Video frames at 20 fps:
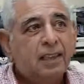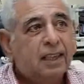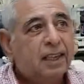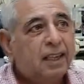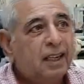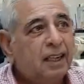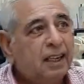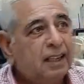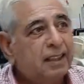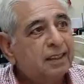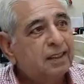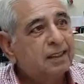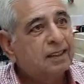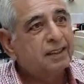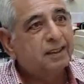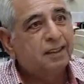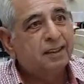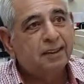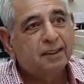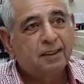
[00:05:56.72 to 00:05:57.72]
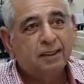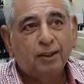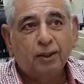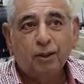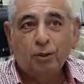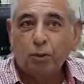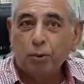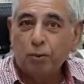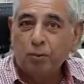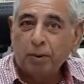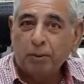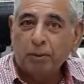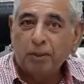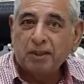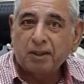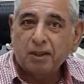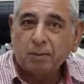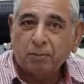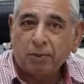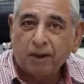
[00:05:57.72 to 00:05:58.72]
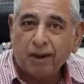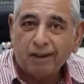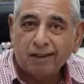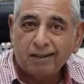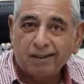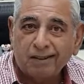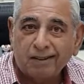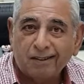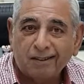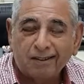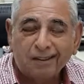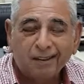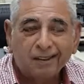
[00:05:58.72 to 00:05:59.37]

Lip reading: And you may be surprised